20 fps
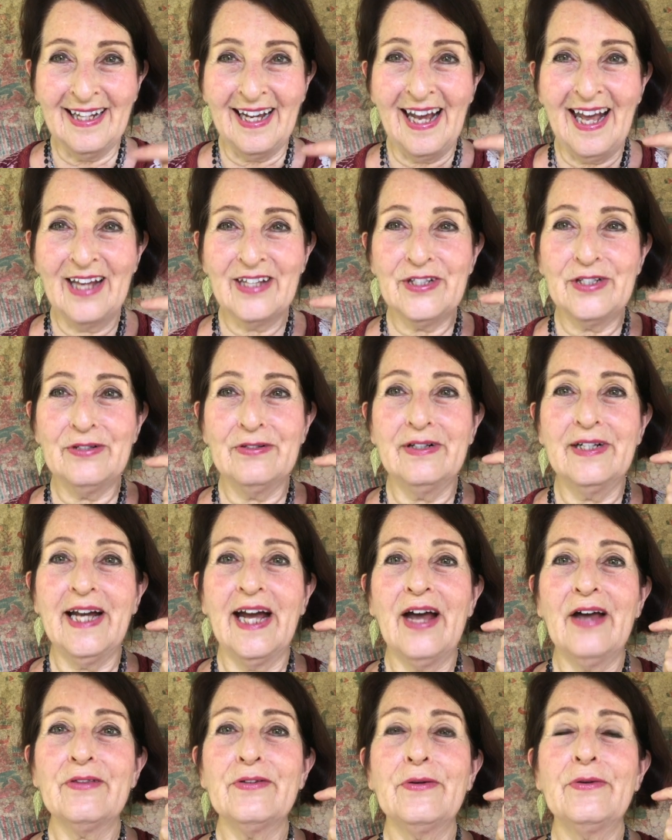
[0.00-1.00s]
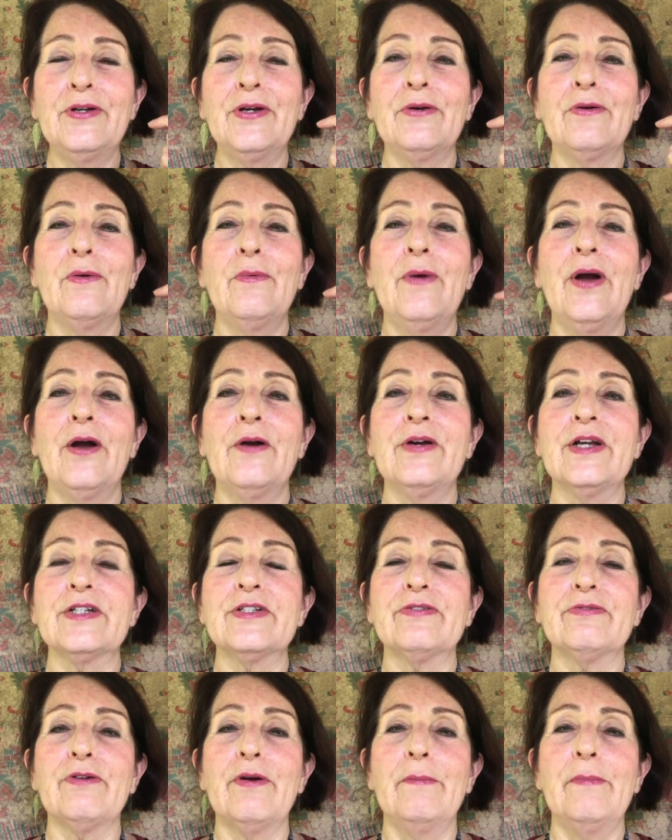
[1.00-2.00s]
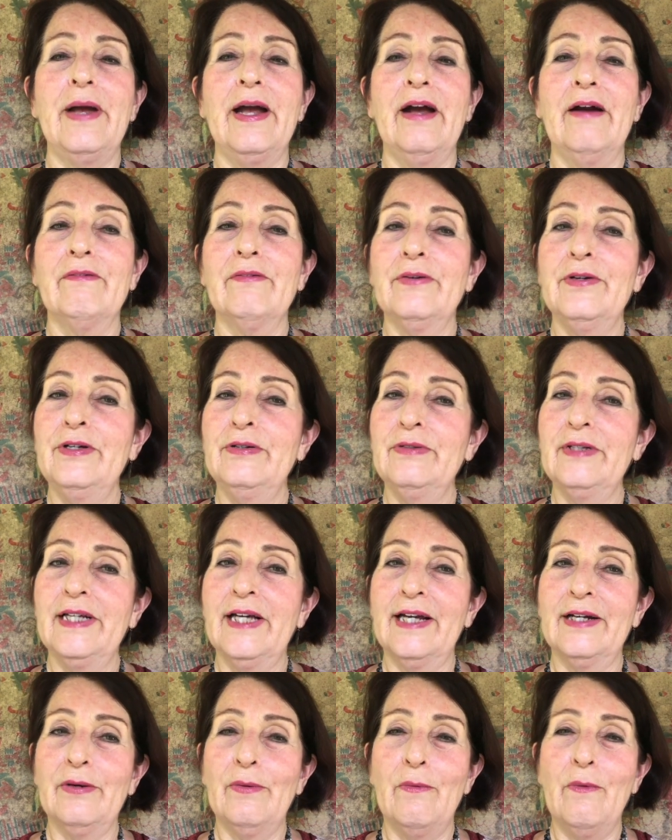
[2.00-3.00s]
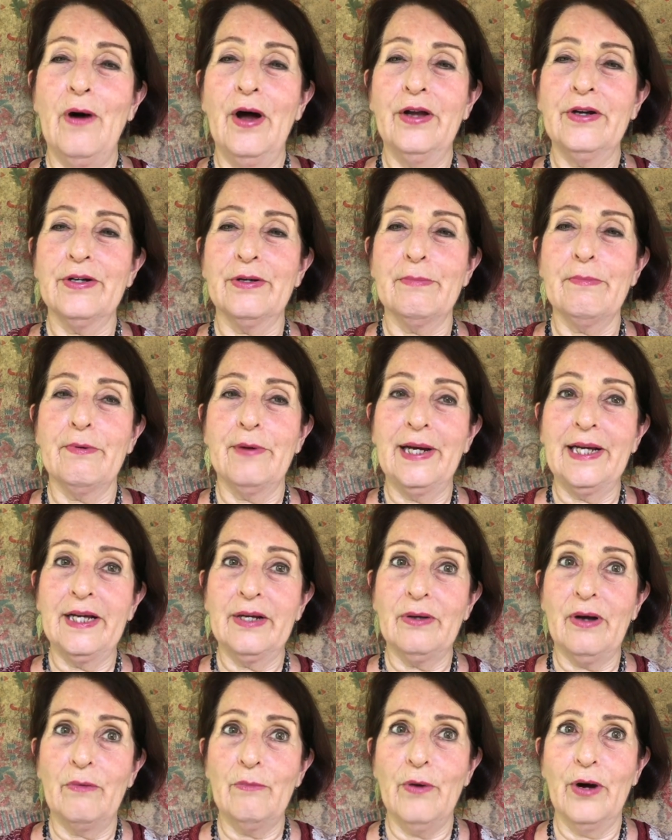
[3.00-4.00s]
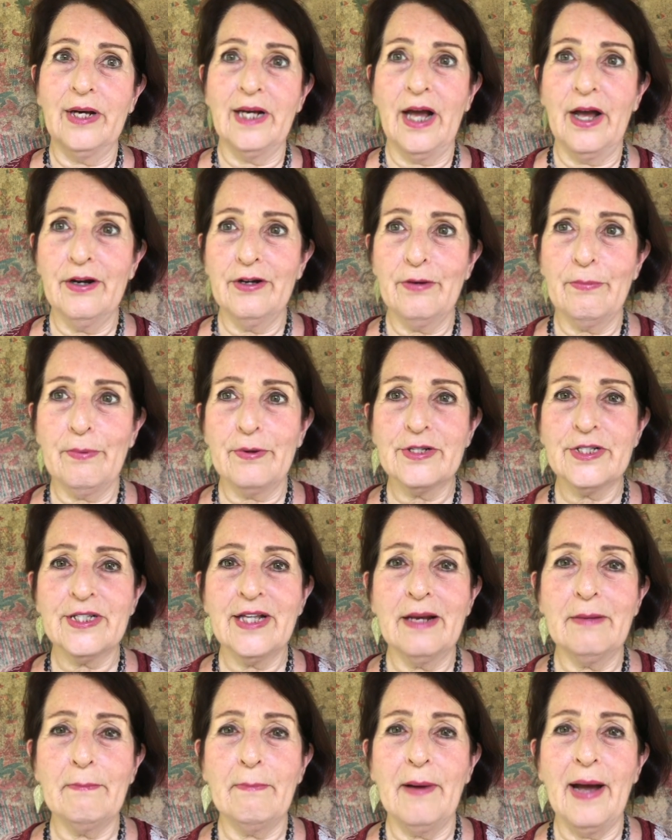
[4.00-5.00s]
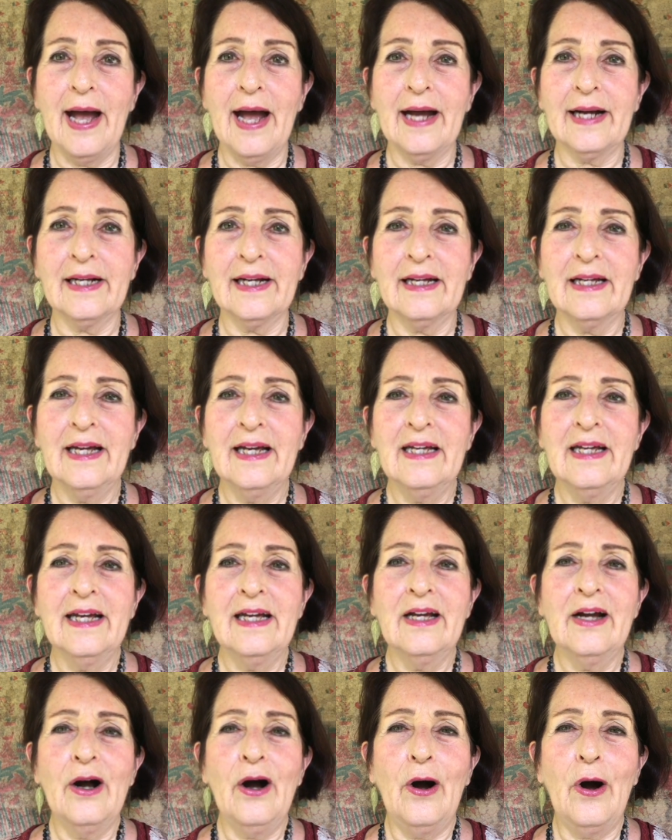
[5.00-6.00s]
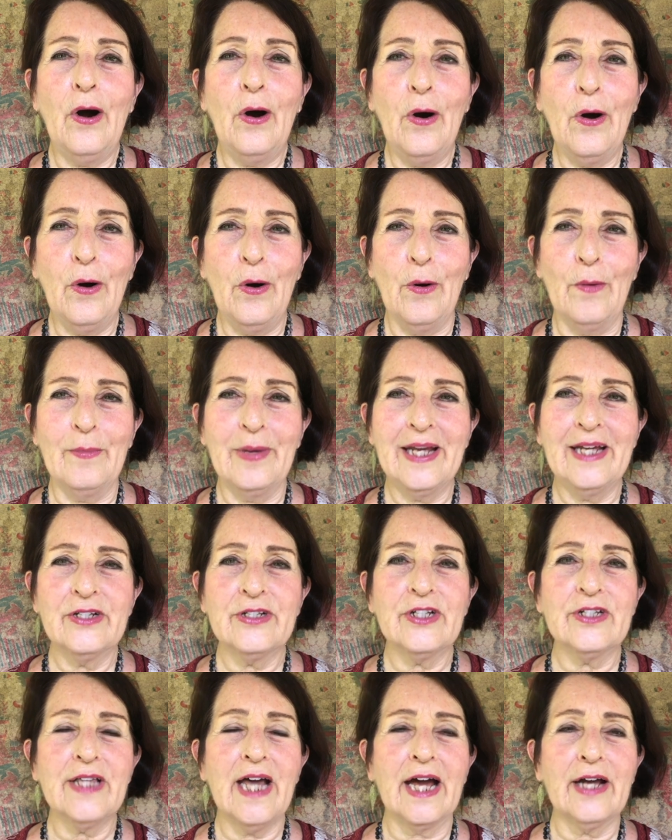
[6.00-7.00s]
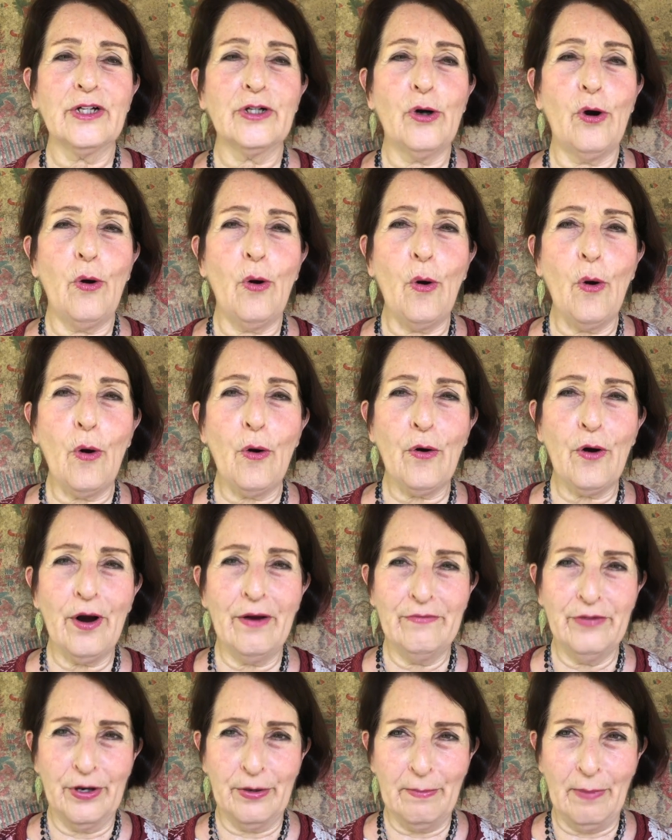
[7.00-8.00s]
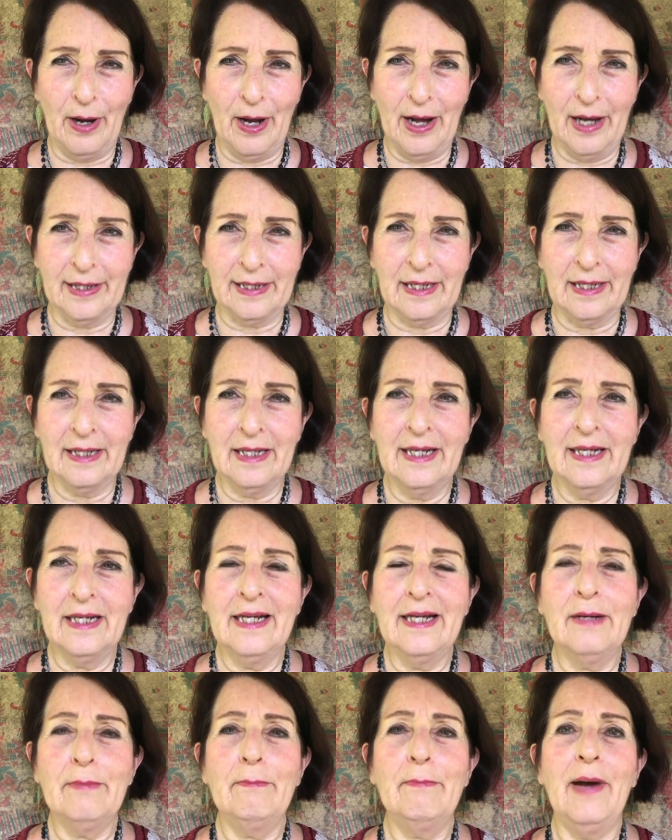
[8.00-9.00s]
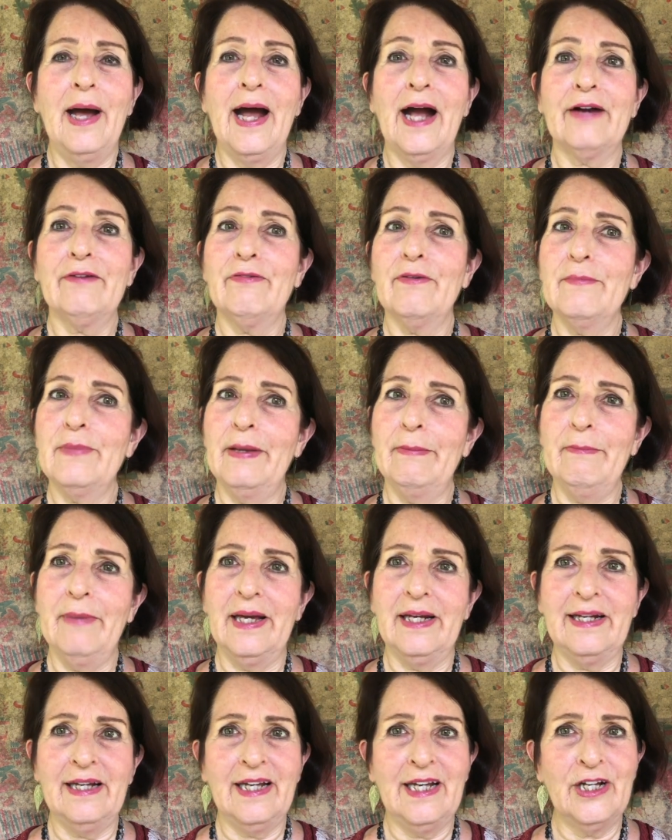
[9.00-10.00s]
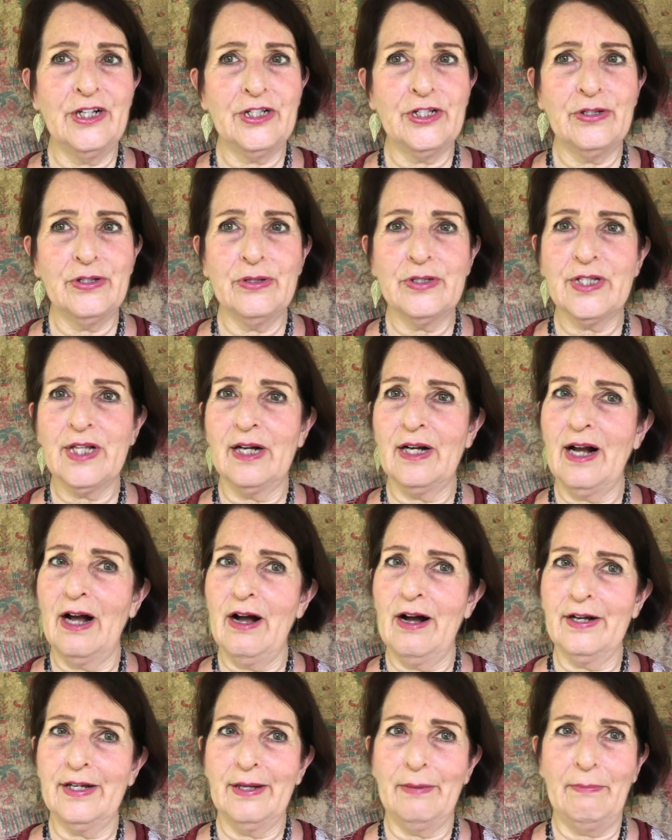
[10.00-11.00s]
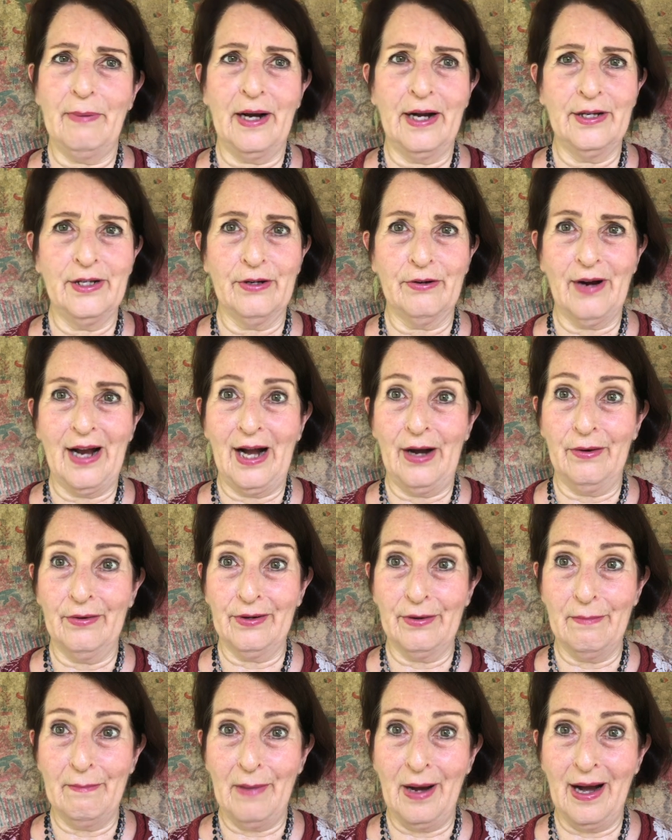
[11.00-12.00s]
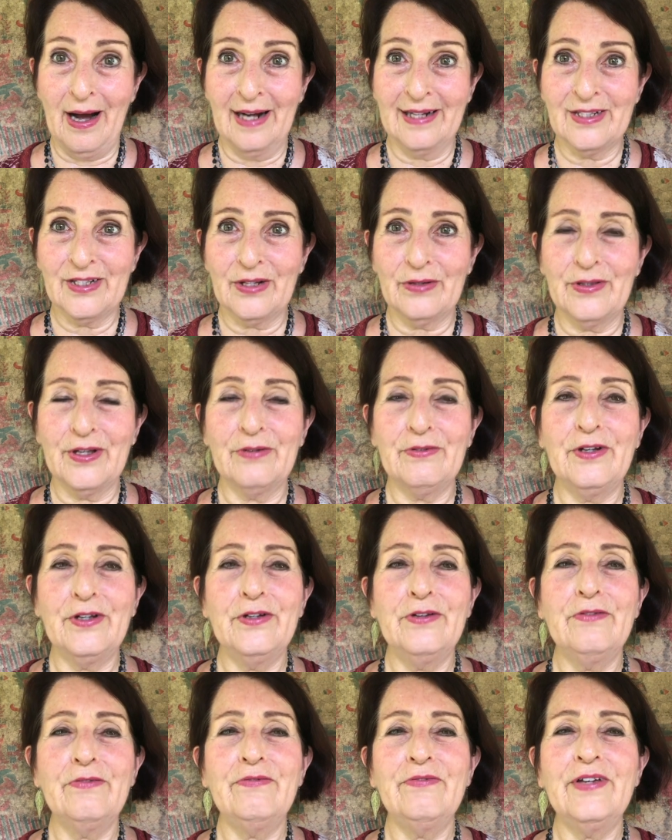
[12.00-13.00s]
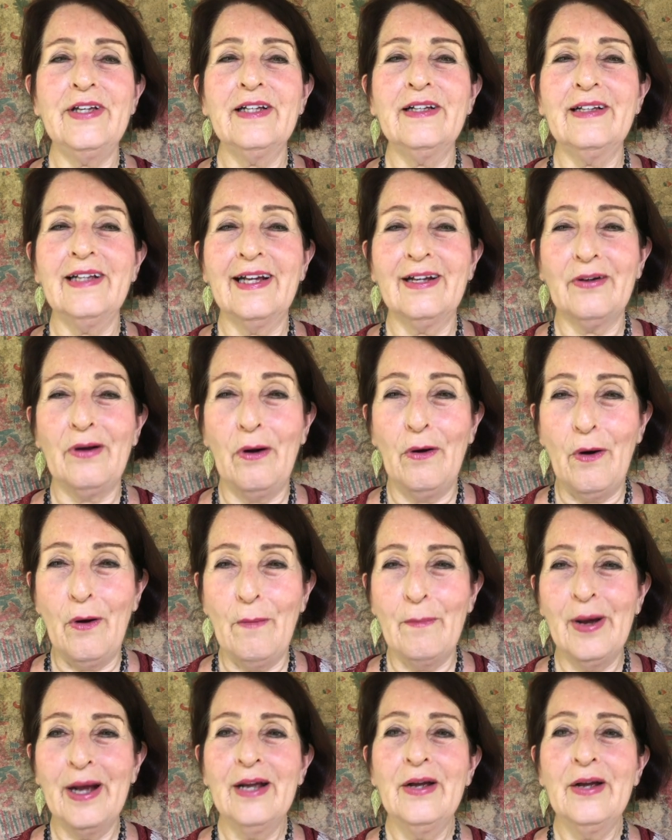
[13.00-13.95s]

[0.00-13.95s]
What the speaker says: As you gather your awareness from ever you let it wander, bring it 100% back home into that core of your body, back from the many issues that occupy your outer mind so that you feel at home